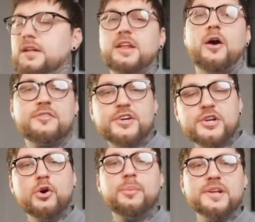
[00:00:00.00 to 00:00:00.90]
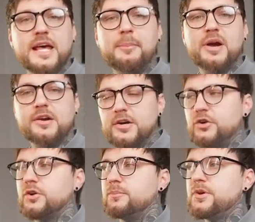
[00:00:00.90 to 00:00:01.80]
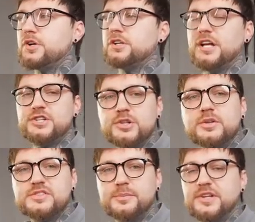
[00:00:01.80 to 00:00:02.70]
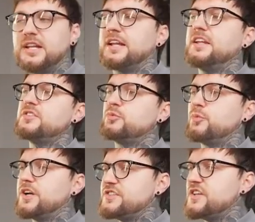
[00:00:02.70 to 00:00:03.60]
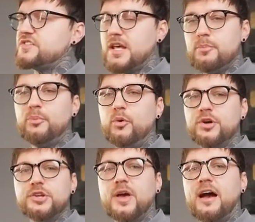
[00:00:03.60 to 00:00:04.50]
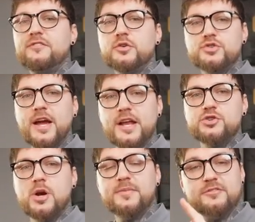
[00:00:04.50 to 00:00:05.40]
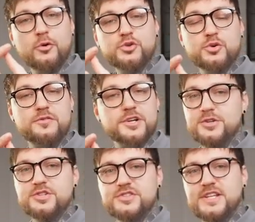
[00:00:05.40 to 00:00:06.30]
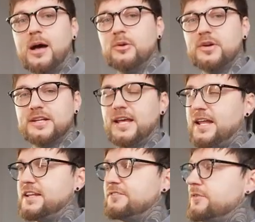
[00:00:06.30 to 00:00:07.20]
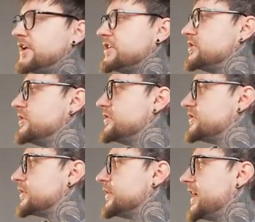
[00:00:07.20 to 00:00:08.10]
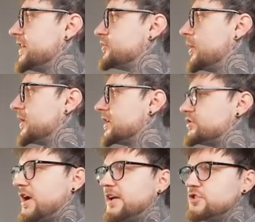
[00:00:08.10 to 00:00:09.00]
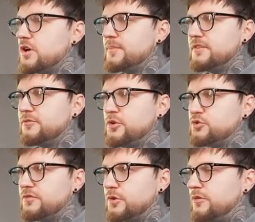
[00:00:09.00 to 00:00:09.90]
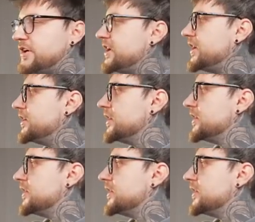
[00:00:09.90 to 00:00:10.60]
Now, after you open CapCut on your computer, it should look something like this, where it says import. You have to drag and drop the voiceover you just downloaded and the footage you've just created. So I'm going to drag and drop the voiceover over here